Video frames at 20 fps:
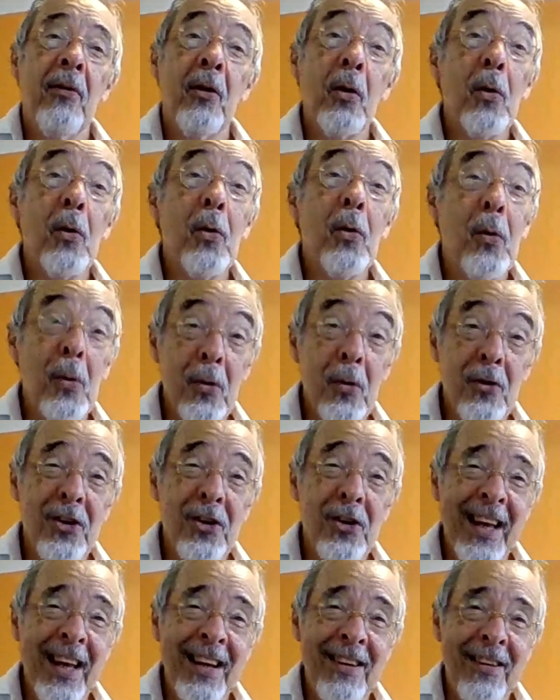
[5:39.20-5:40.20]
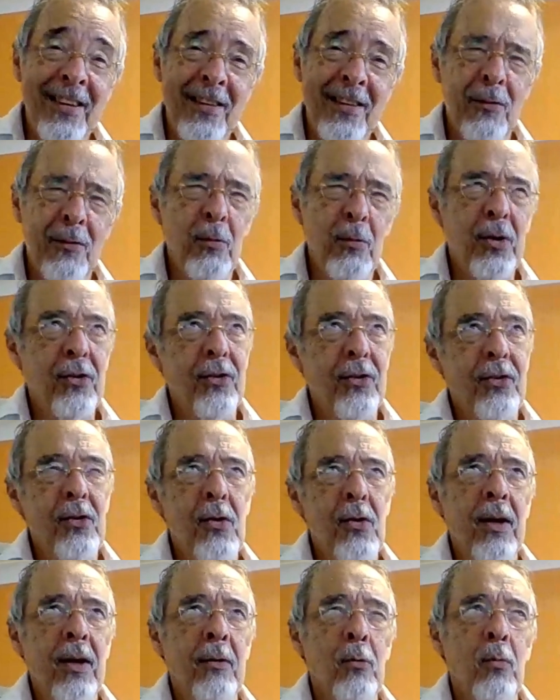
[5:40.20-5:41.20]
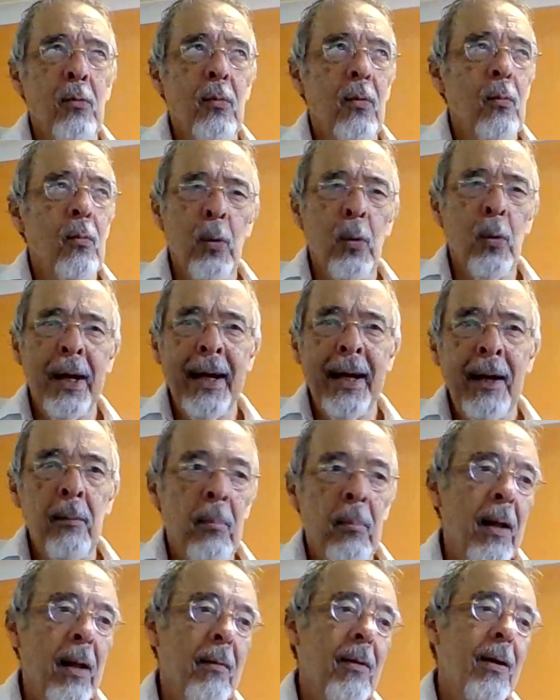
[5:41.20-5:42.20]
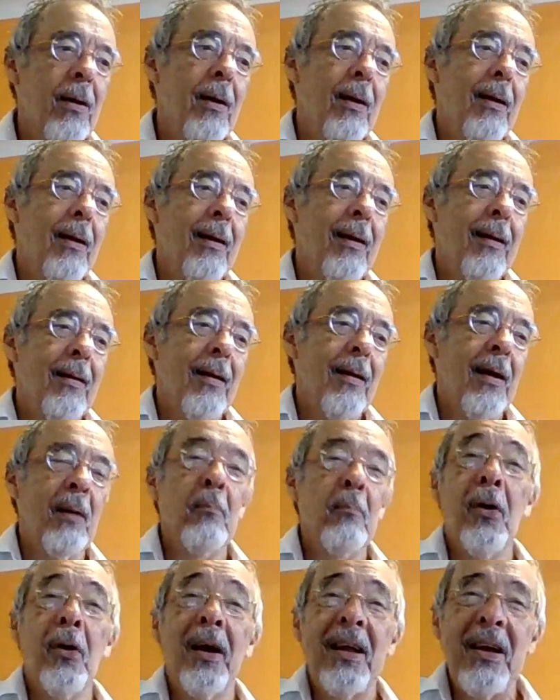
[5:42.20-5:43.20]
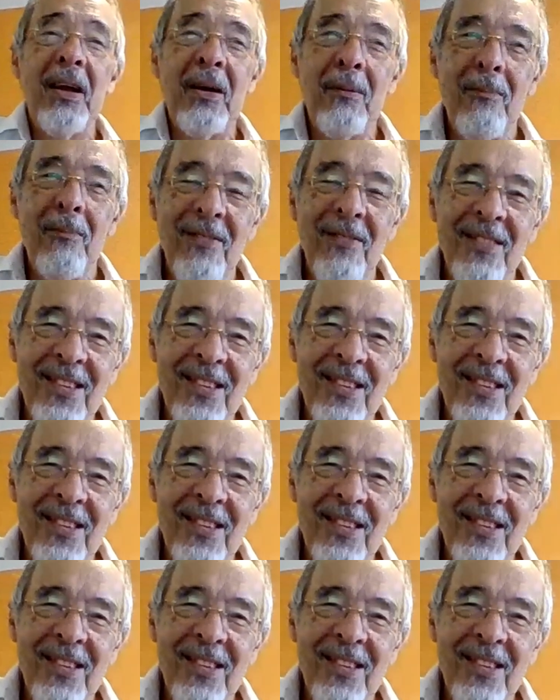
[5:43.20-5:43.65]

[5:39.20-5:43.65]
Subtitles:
the chord changes, which is kind of weird, but it might help.